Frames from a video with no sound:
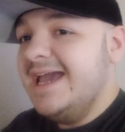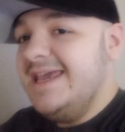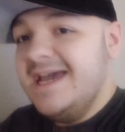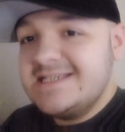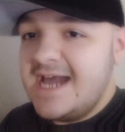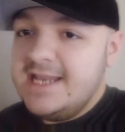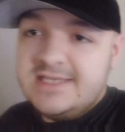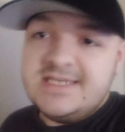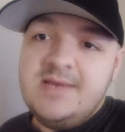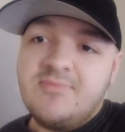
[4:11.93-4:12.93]
He has kind of the
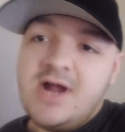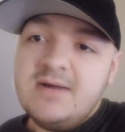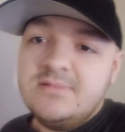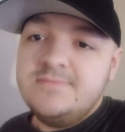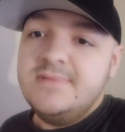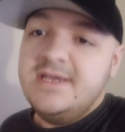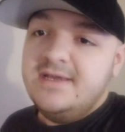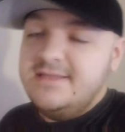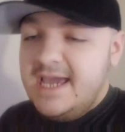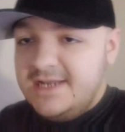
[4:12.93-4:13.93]
same problem
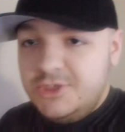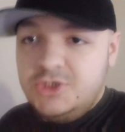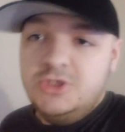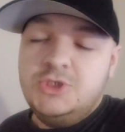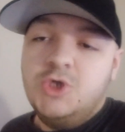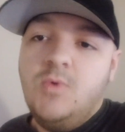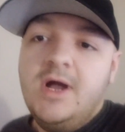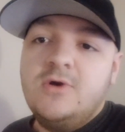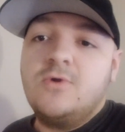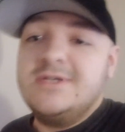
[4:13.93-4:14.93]
that
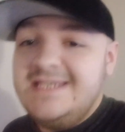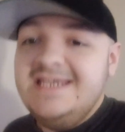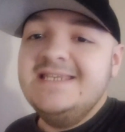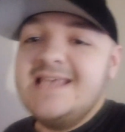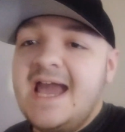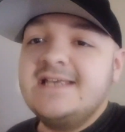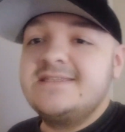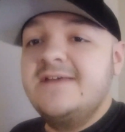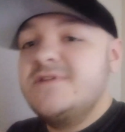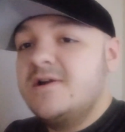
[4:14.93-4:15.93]
Joel Ortiz has
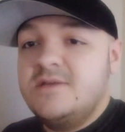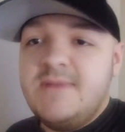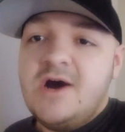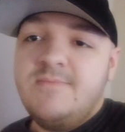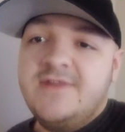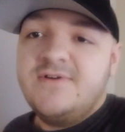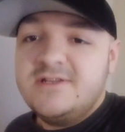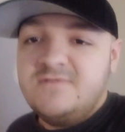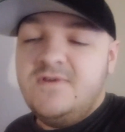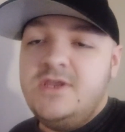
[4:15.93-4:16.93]
that I talked about in my
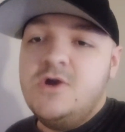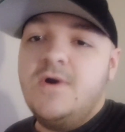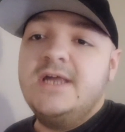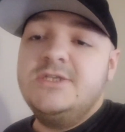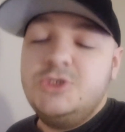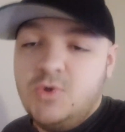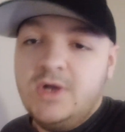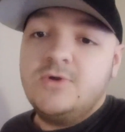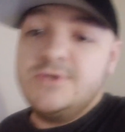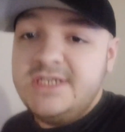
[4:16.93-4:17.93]
thoughts video on
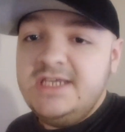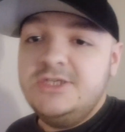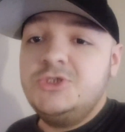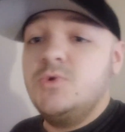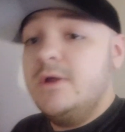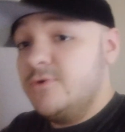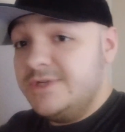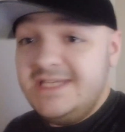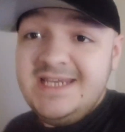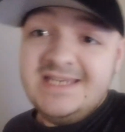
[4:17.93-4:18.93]
Joel Ortiz. Joel
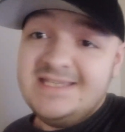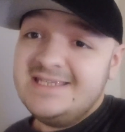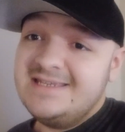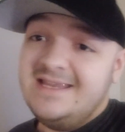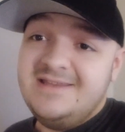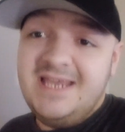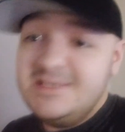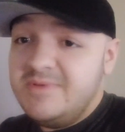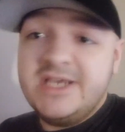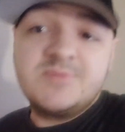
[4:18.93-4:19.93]
Ortiz,
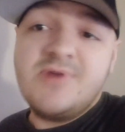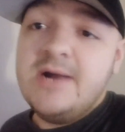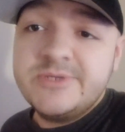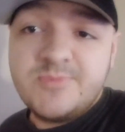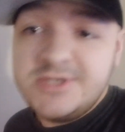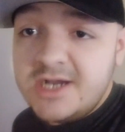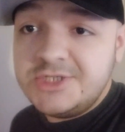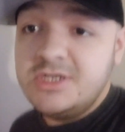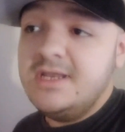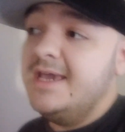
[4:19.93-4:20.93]
his biggest problem is
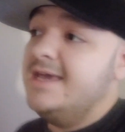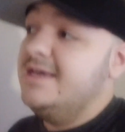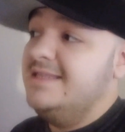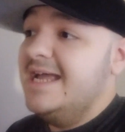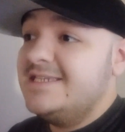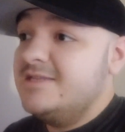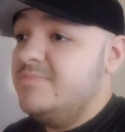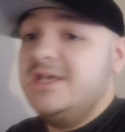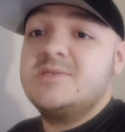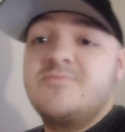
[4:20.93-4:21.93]
production. And that's the
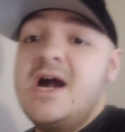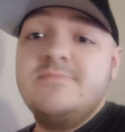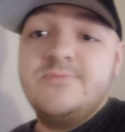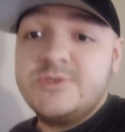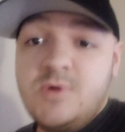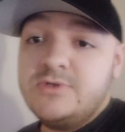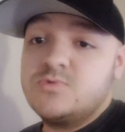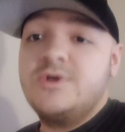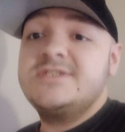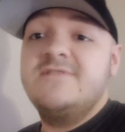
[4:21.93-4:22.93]
biggest problem as well with
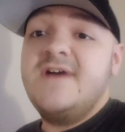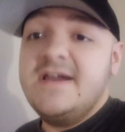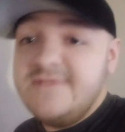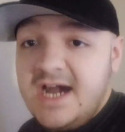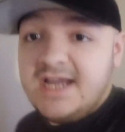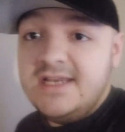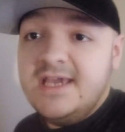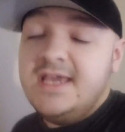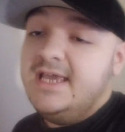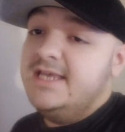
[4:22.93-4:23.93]
Royce da 5'9",
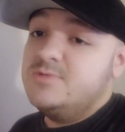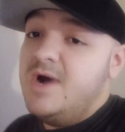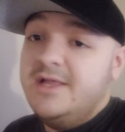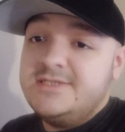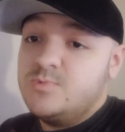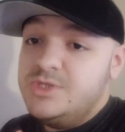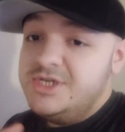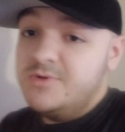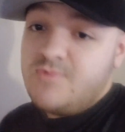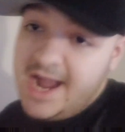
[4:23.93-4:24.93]
is while he's a really
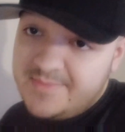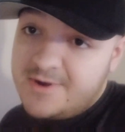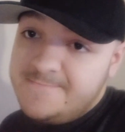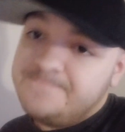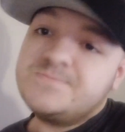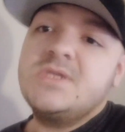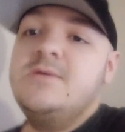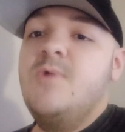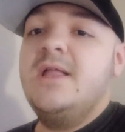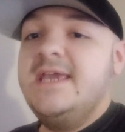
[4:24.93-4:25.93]
good rapper,
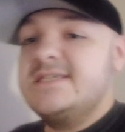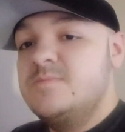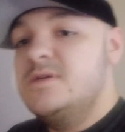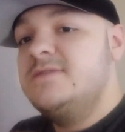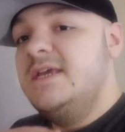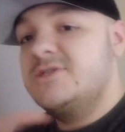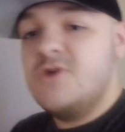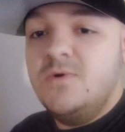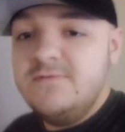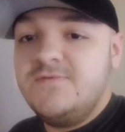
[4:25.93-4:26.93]
and while he has some good things
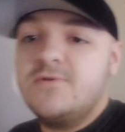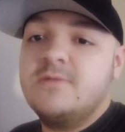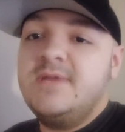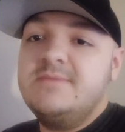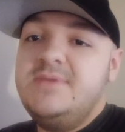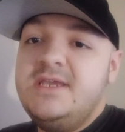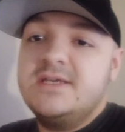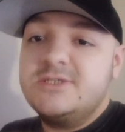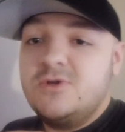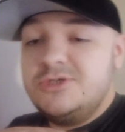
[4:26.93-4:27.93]
going for him, like being
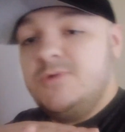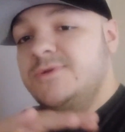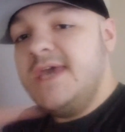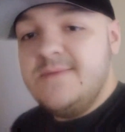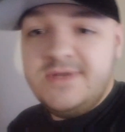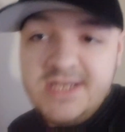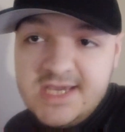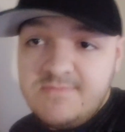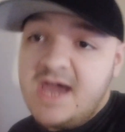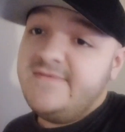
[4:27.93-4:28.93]
associated with
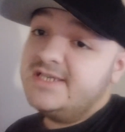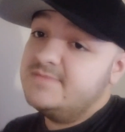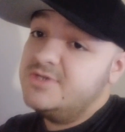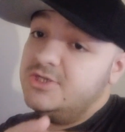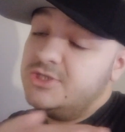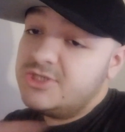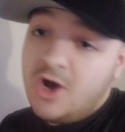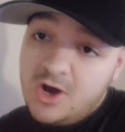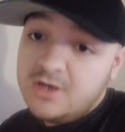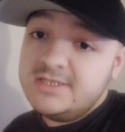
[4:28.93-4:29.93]
Eminem, having some good
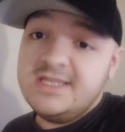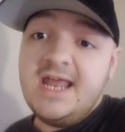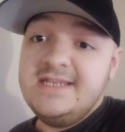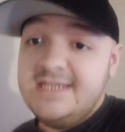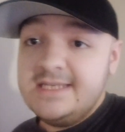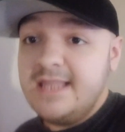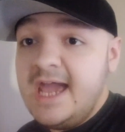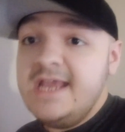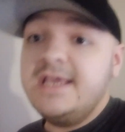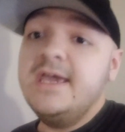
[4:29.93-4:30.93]
songs that I did
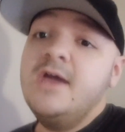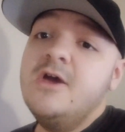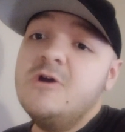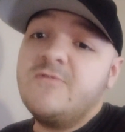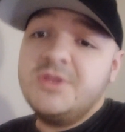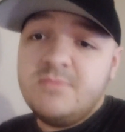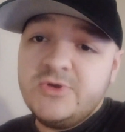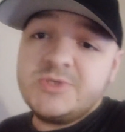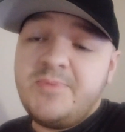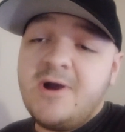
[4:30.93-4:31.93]
like, for the
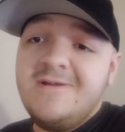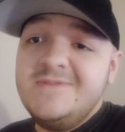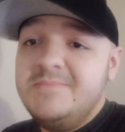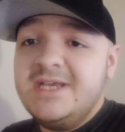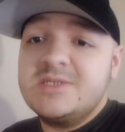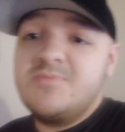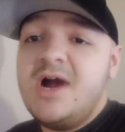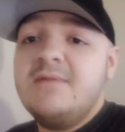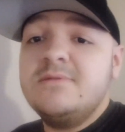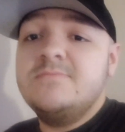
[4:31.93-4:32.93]
most part, the biggest
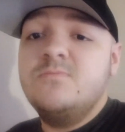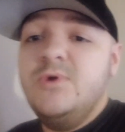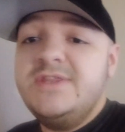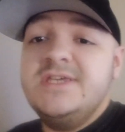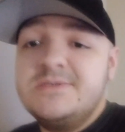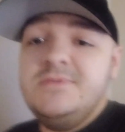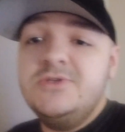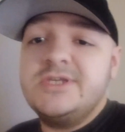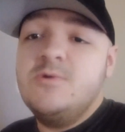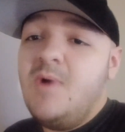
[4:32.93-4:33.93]
problem with his
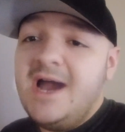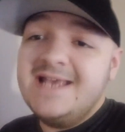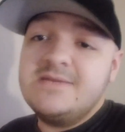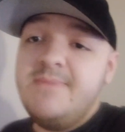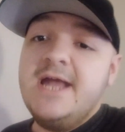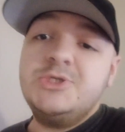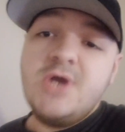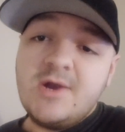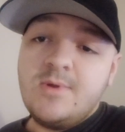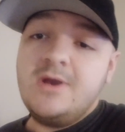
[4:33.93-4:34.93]
music and why he has a bad
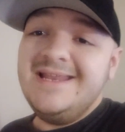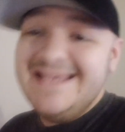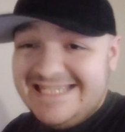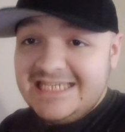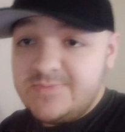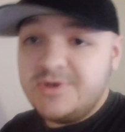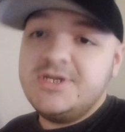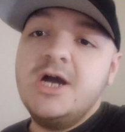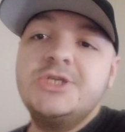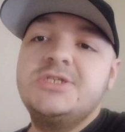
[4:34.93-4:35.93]
track record is his
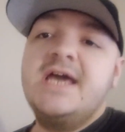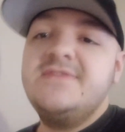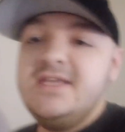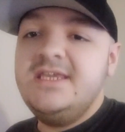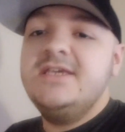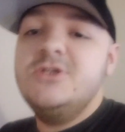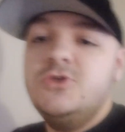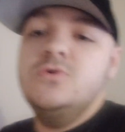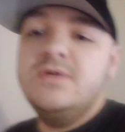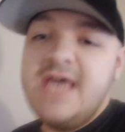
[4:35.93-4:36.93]
production. I think he could
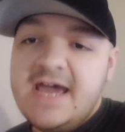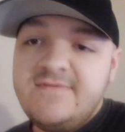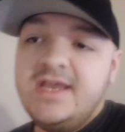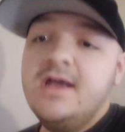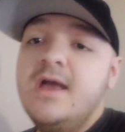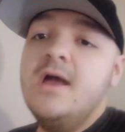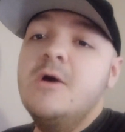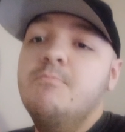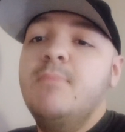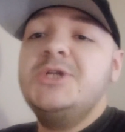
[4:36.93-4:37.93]
do with having
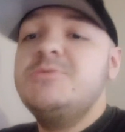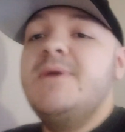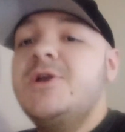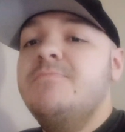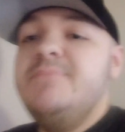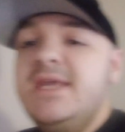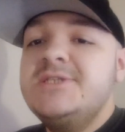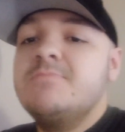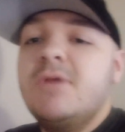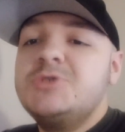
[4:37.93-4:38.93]
much better
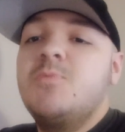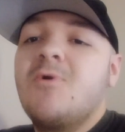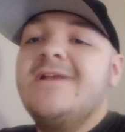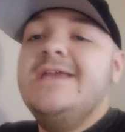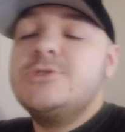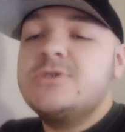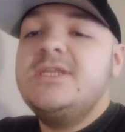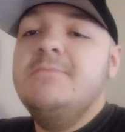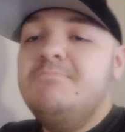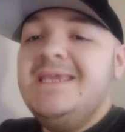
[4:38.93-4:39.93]
beats, much more
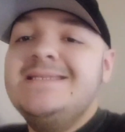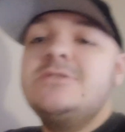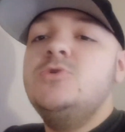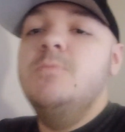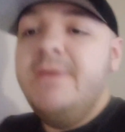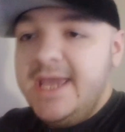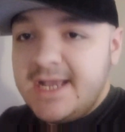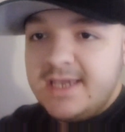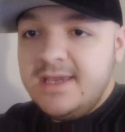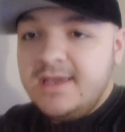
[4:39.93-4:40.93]
interesting beats to
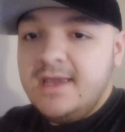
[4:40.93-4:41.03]
pick